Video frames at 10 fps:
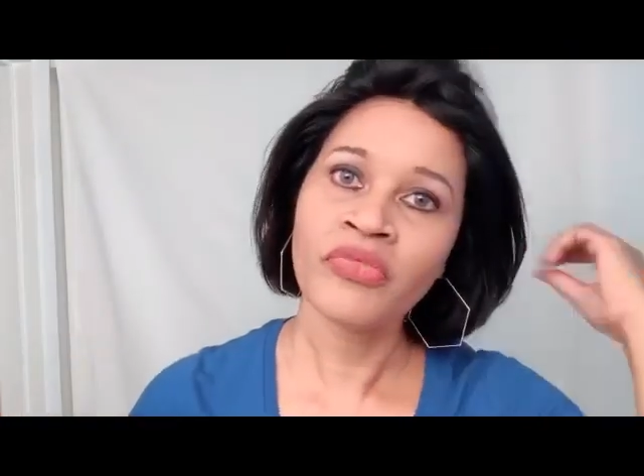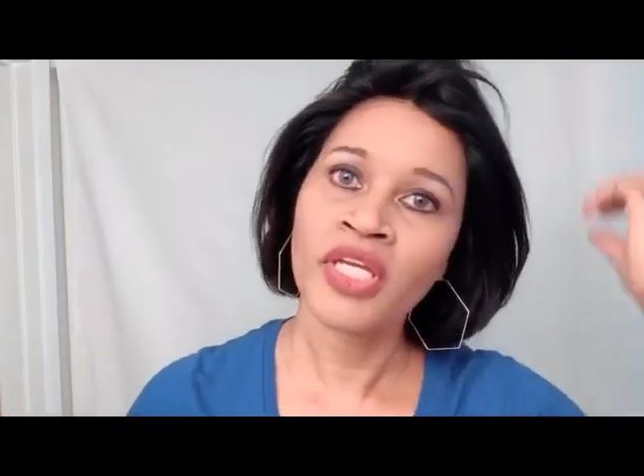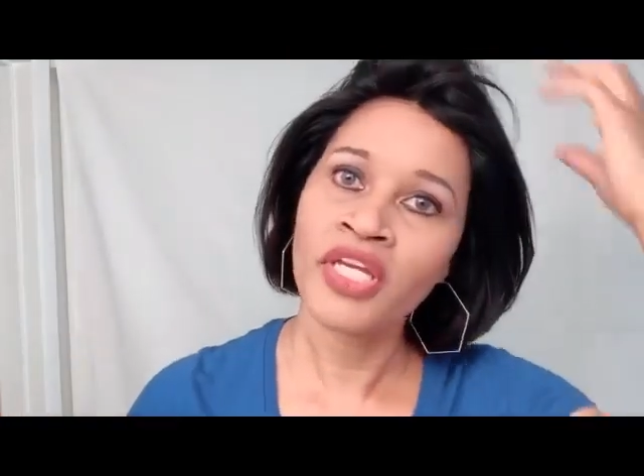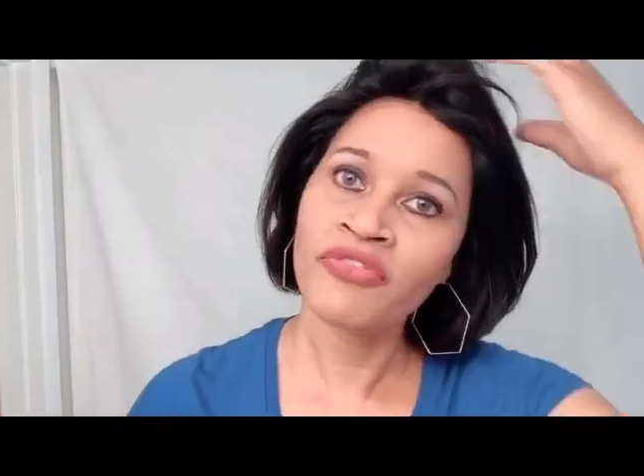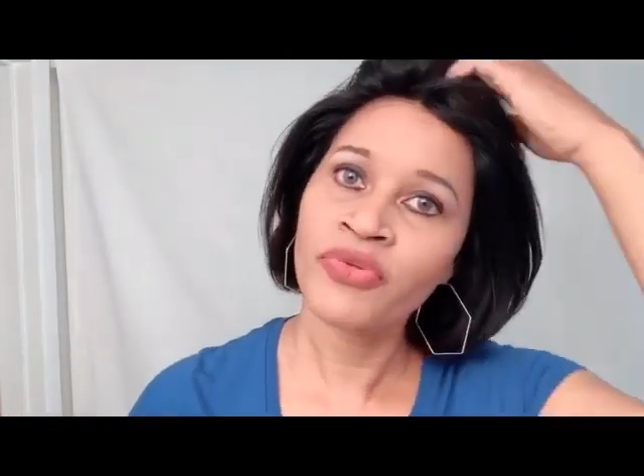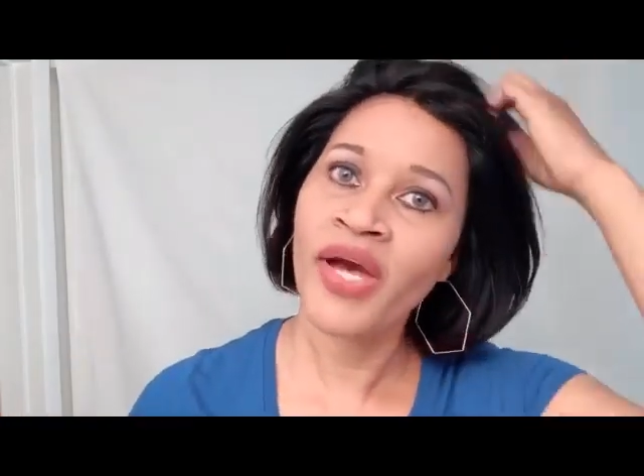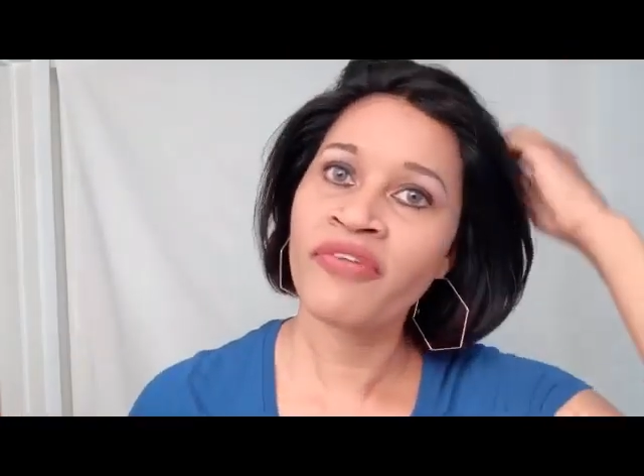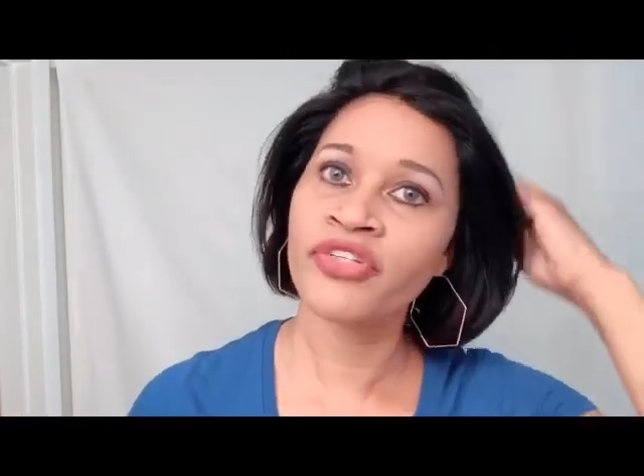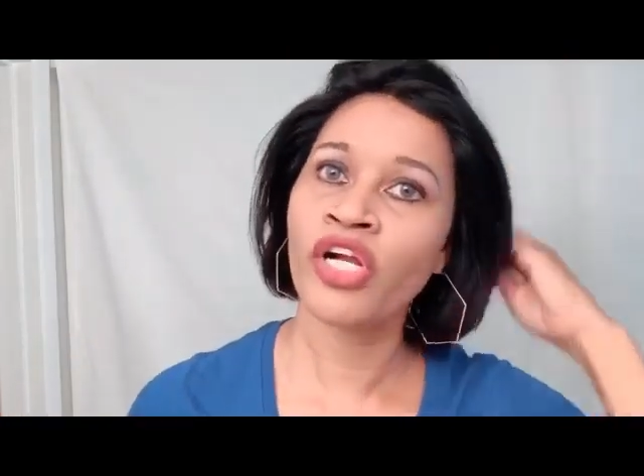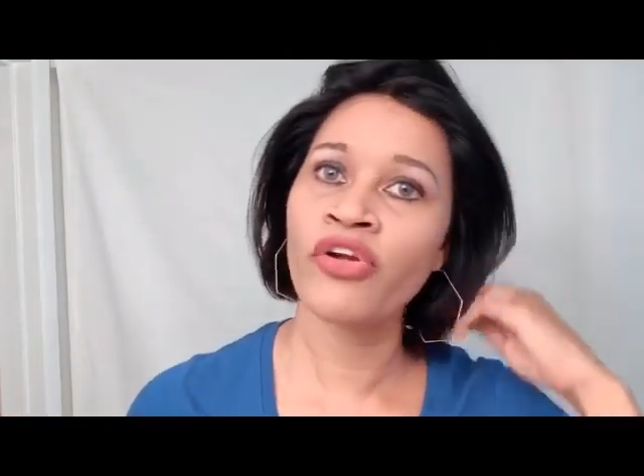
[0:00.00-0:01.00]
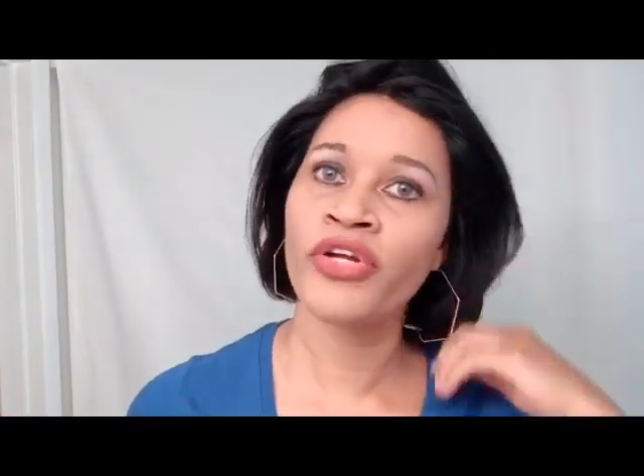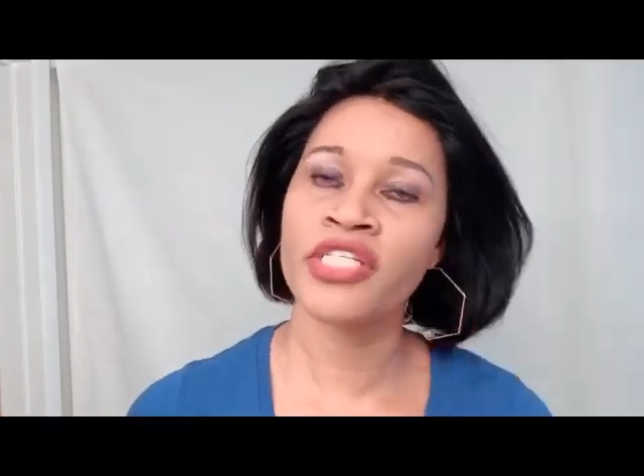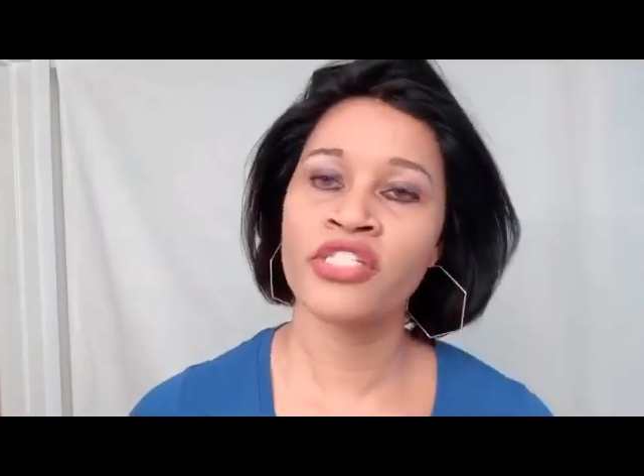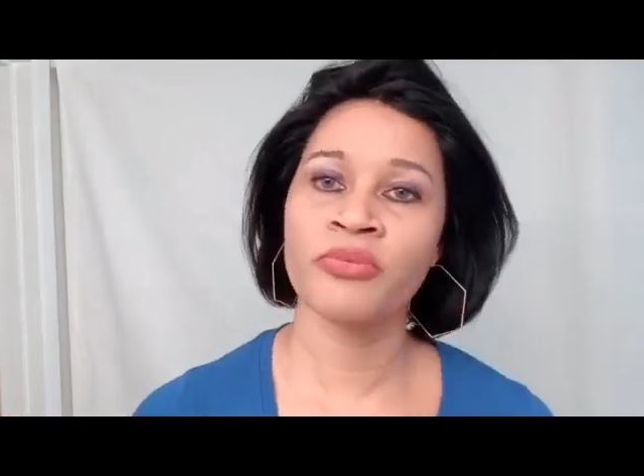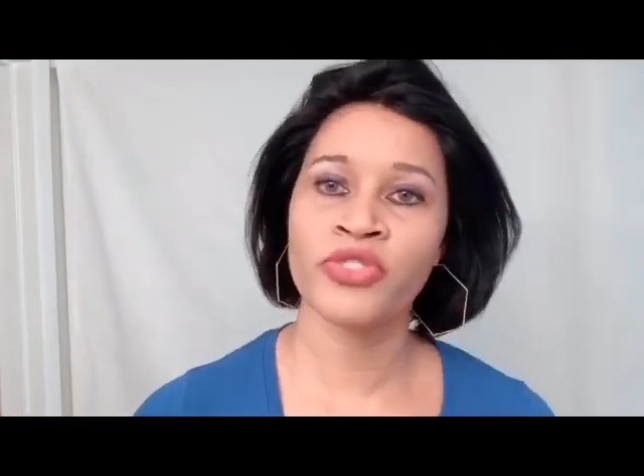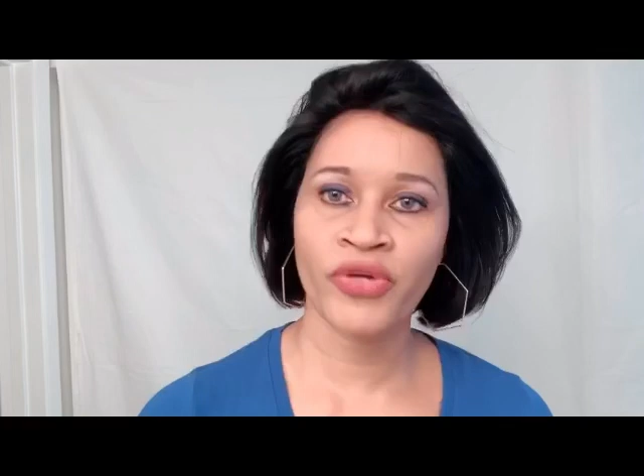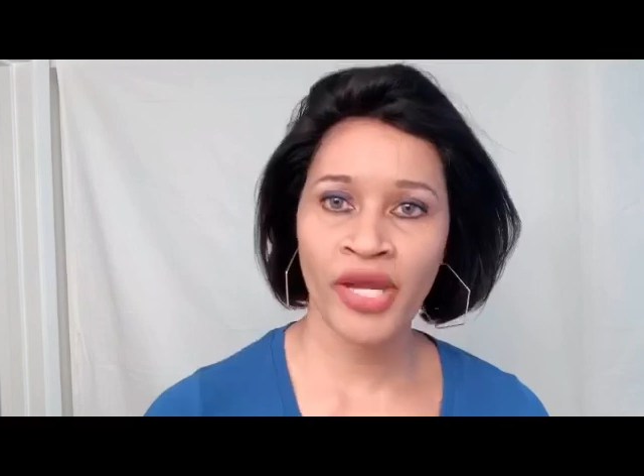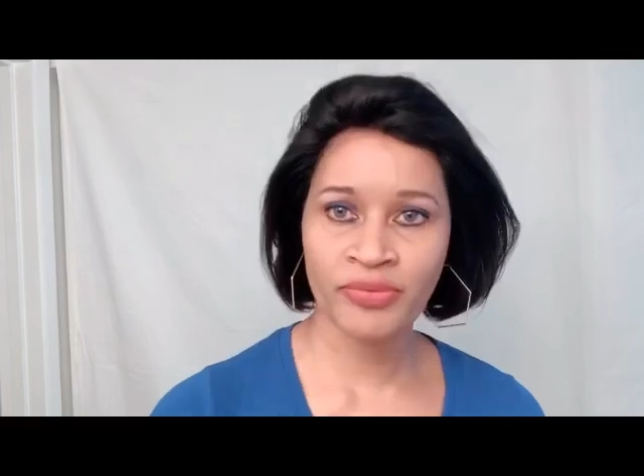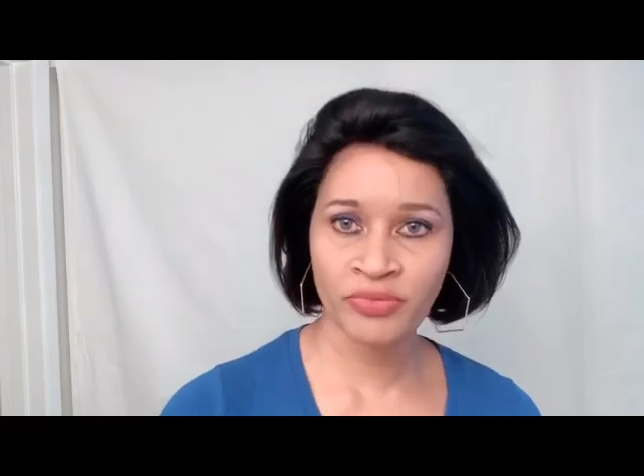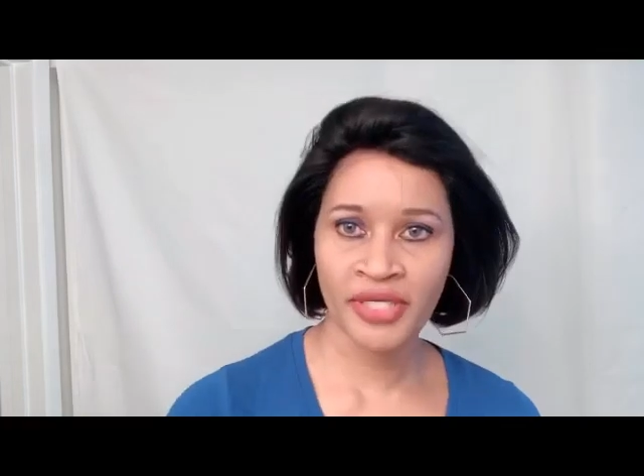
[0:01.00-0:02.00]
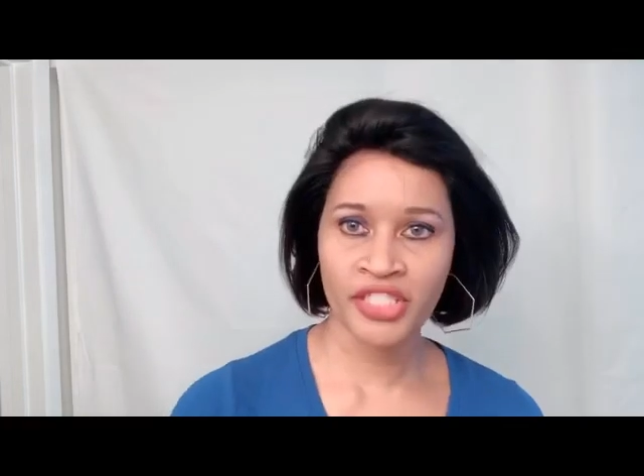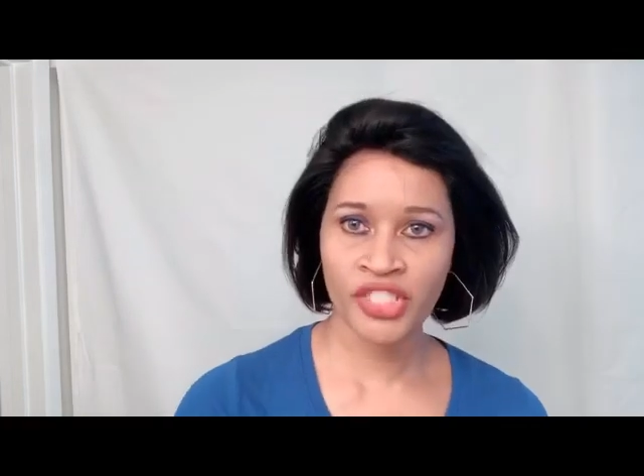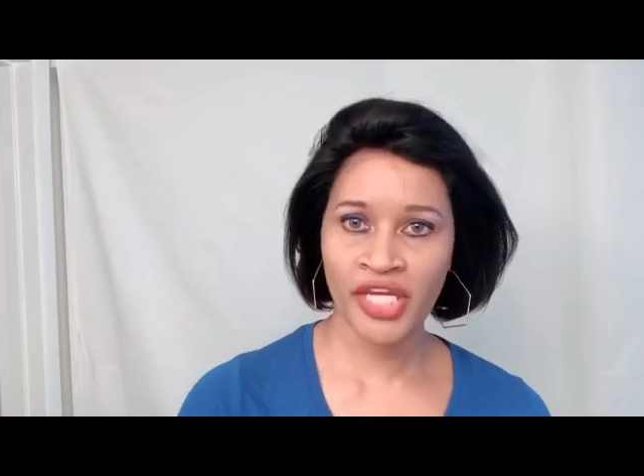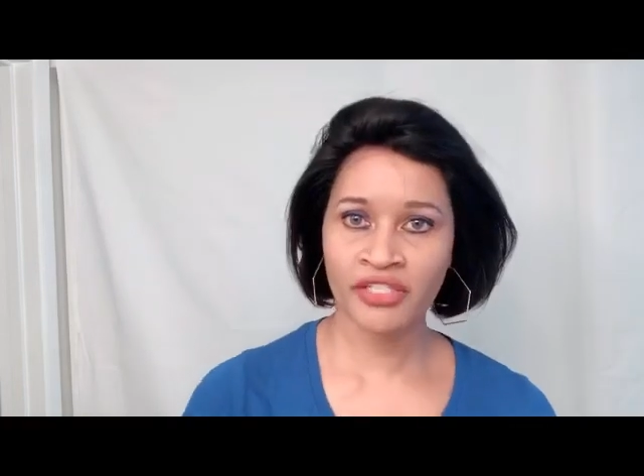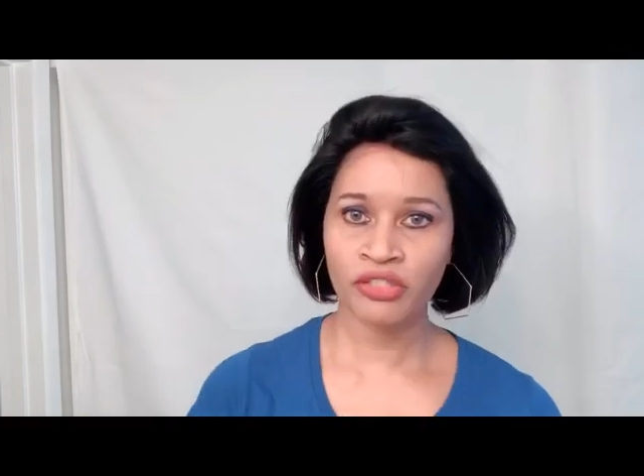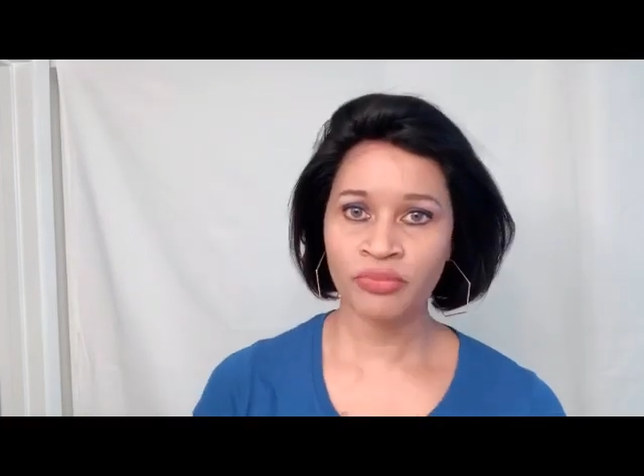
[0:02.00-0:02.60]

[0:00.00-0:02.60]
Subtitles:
If you haven't already subscribed to my channel,